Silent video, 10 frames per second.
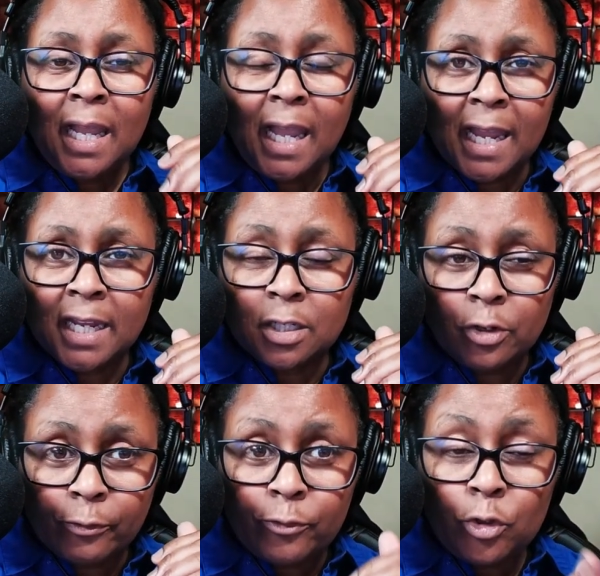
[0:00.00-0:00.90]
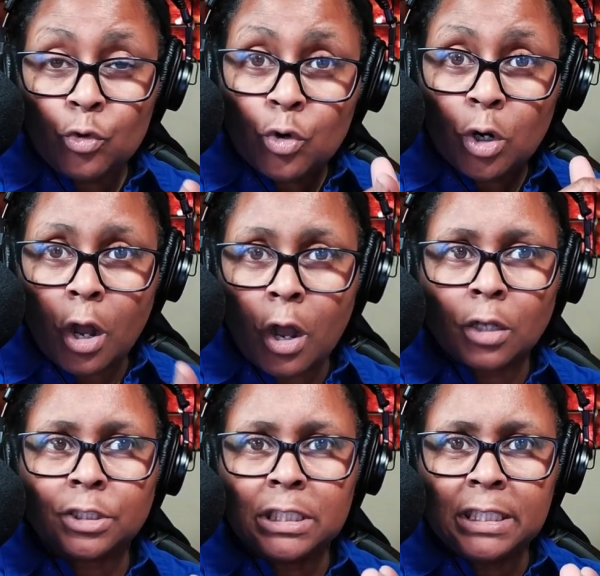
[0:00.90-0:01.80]
And your fuel
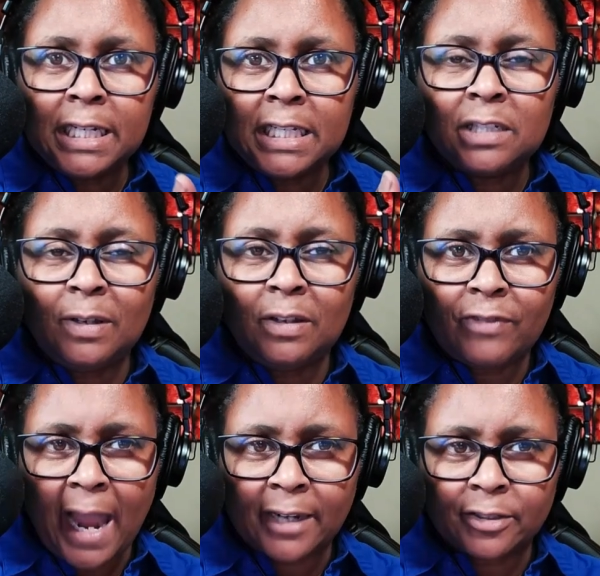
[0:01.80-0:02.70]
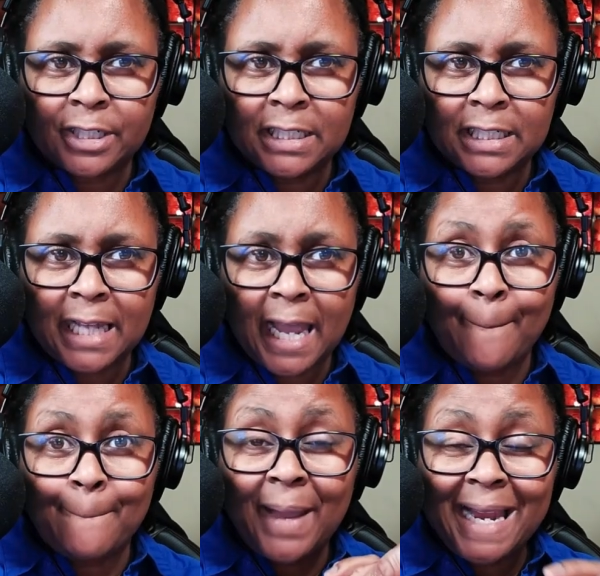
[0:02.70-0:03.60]
cost needs to be factored into
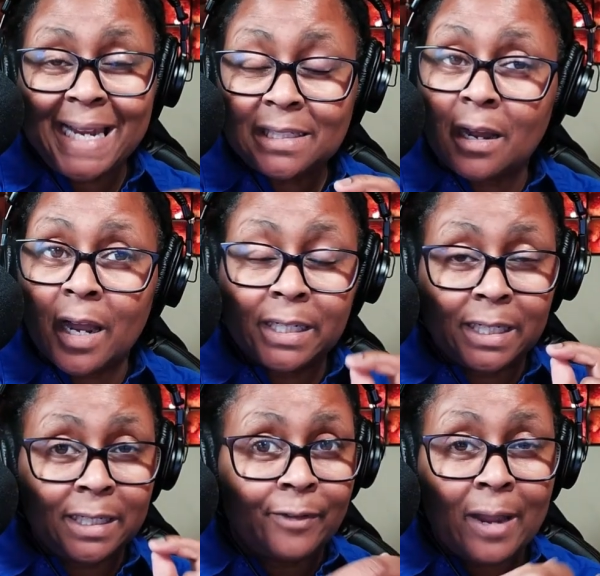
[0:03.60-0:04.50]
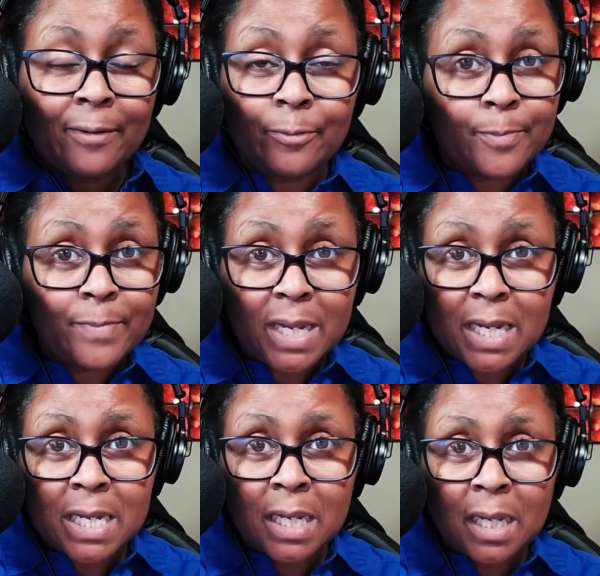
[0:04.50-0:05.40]
that based on, and if it were
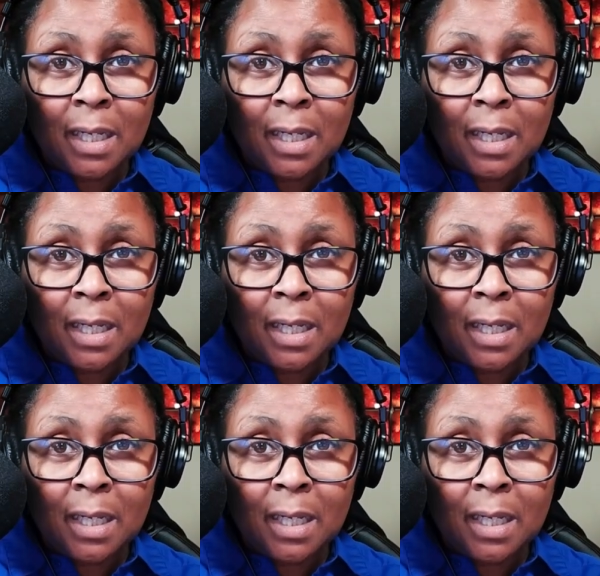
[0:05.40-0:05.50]
me,